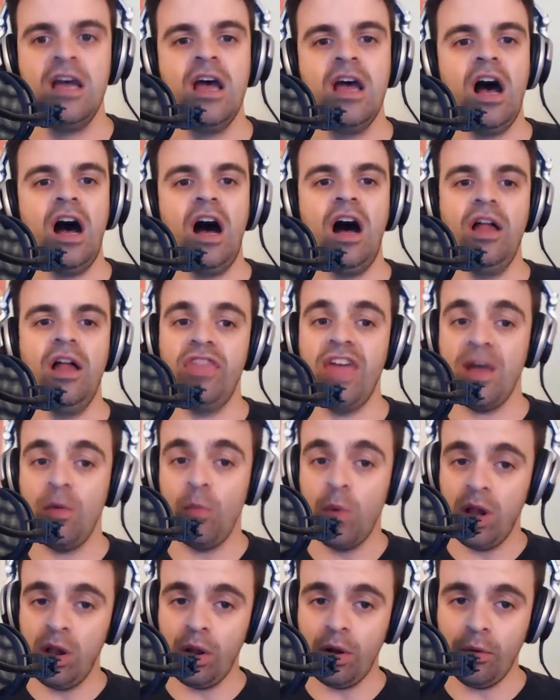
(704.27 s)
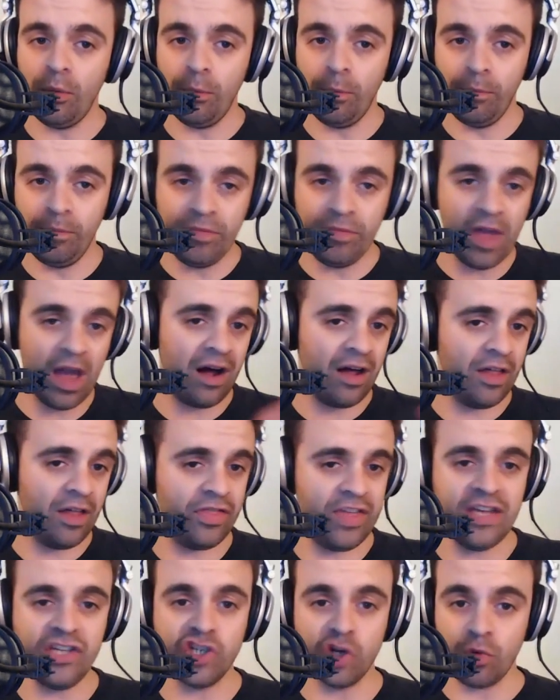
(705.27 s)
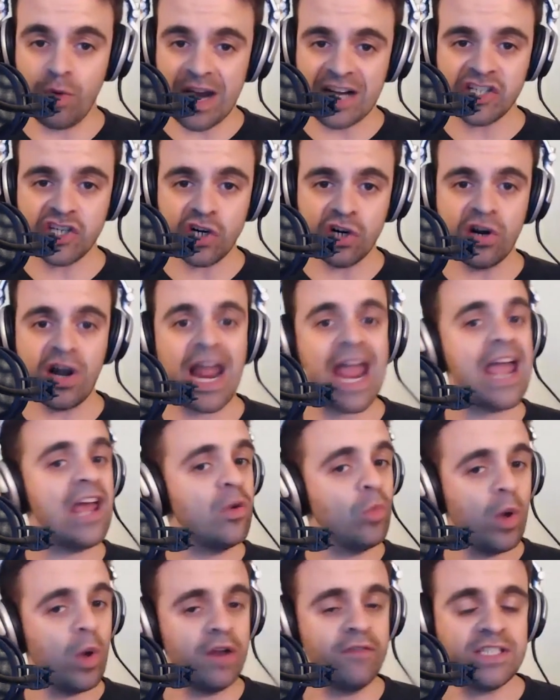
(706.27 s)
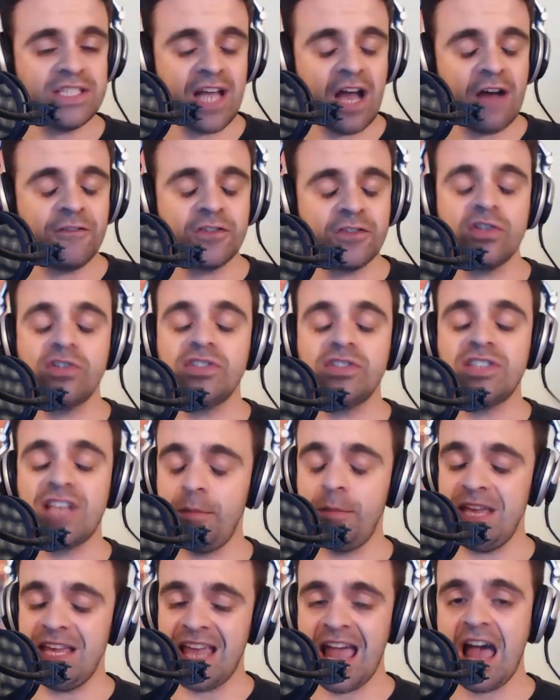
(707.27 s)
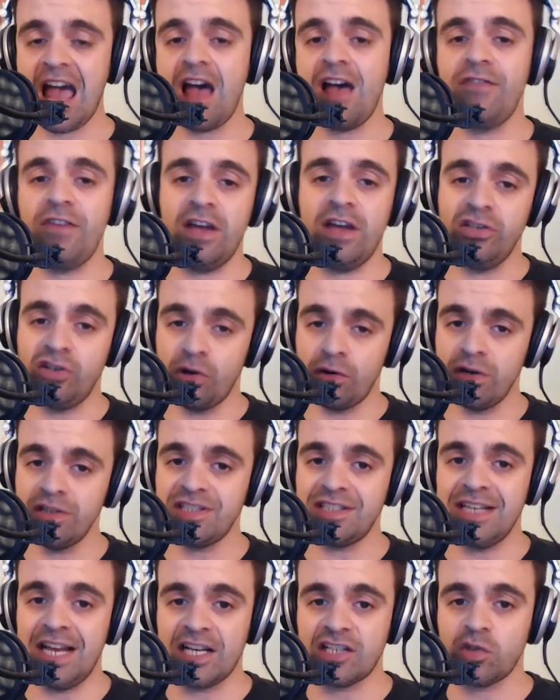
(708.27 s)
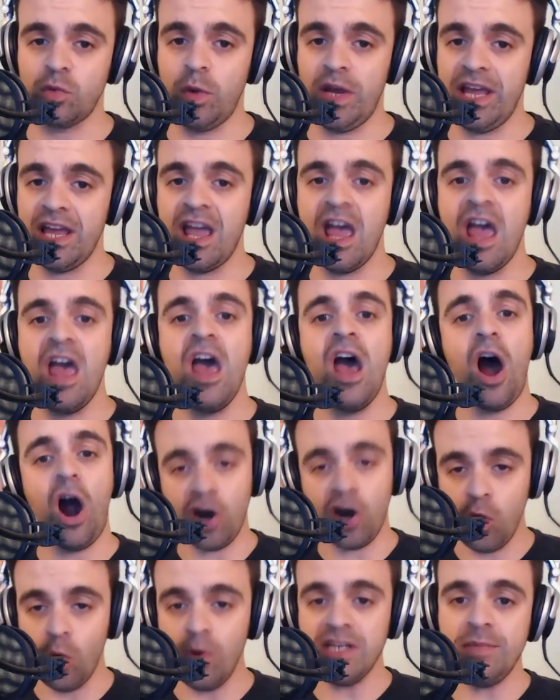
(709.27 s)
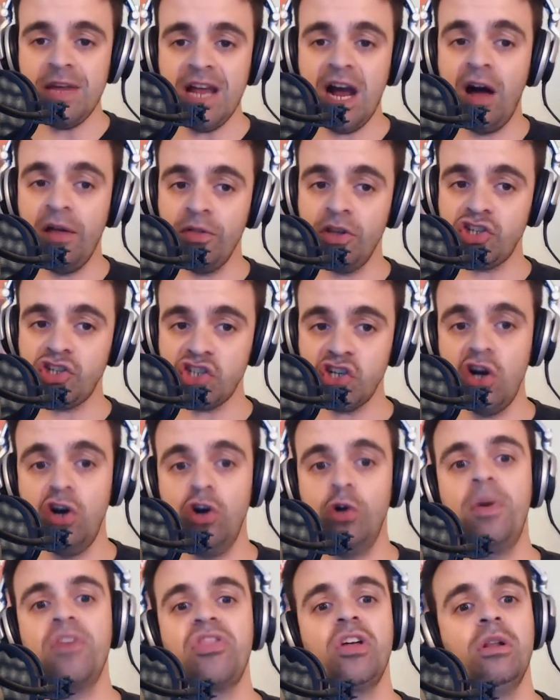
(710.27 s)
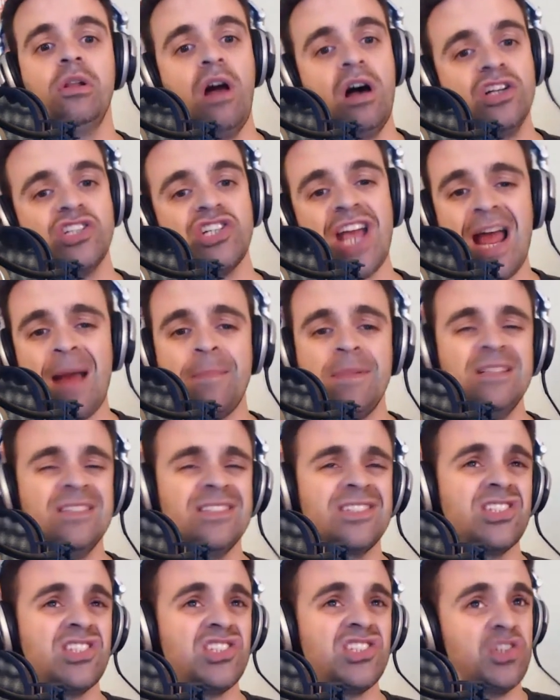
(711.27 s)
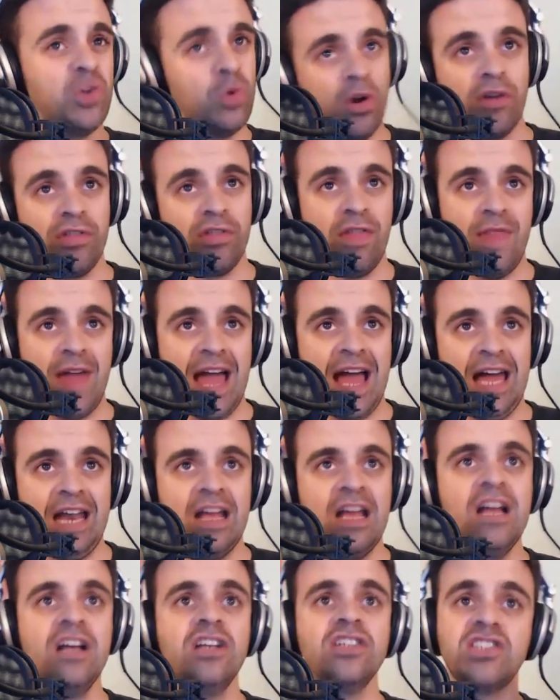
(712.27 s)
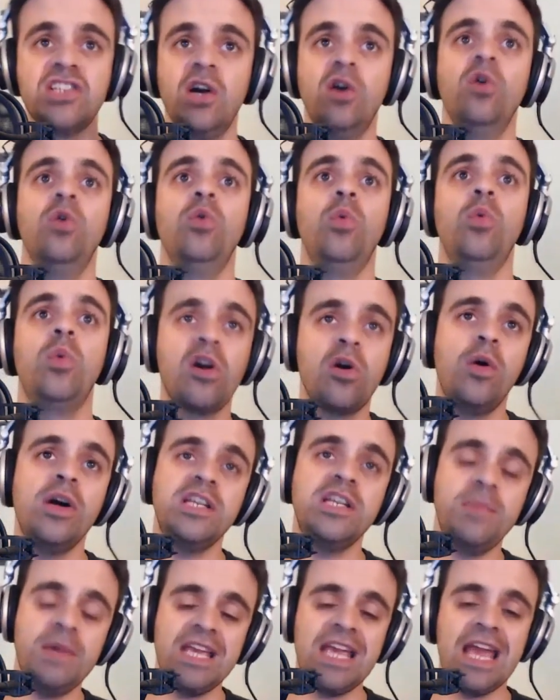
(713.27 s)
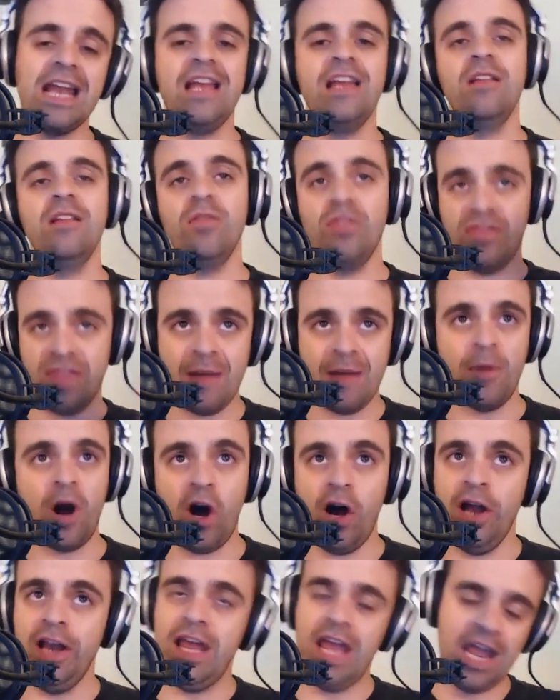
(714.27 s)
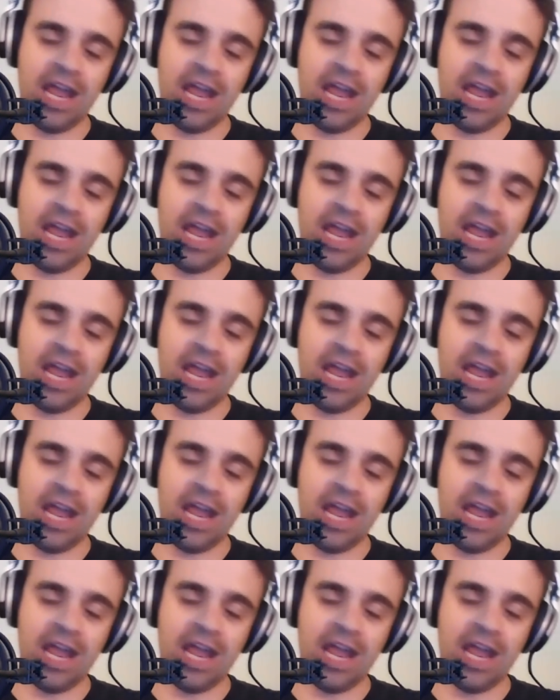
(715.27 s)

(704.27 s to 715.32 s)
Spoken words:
The director and one of his officers, that'd be Cav and Duras next week, are going to be on the show, but the launch happens sooner than that. So we're going to be getting them on.